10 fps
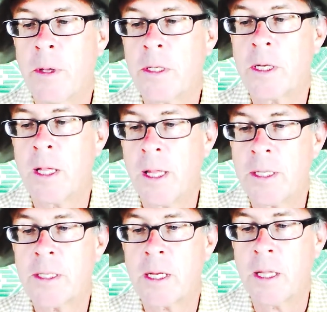It's, a,
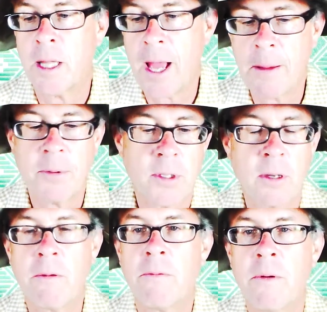it's the collapse
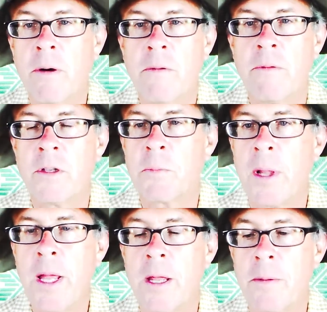of, of this
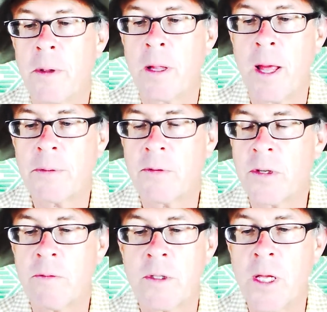planet, collapse of
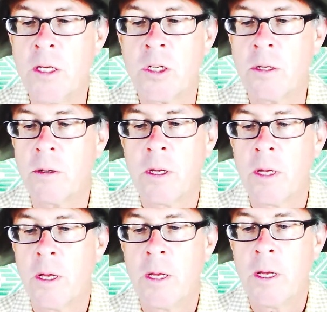civilization.
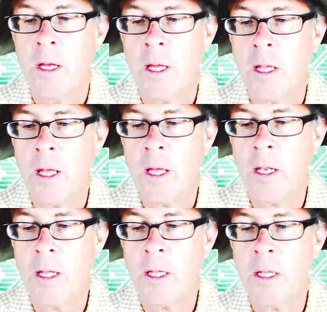And,
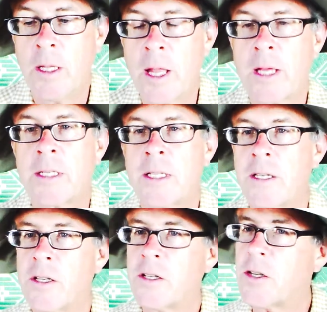and it, like a,
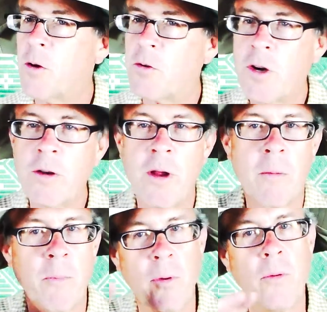slow train
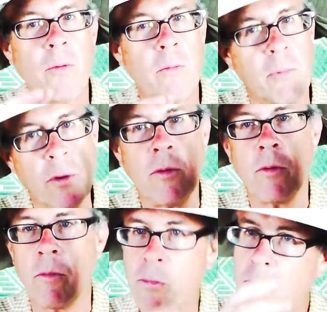wreck, boom,
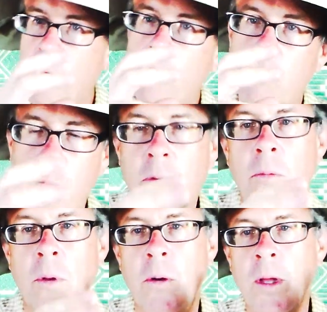boom, boom,
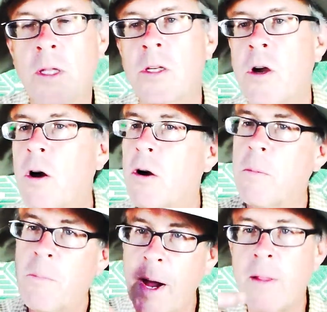boom, you know, each
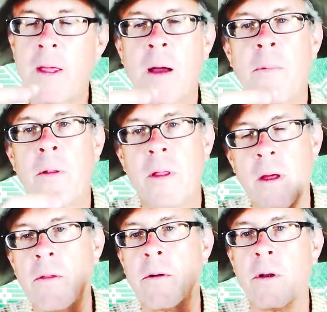car piling up on
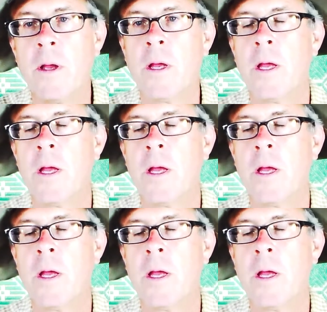the other.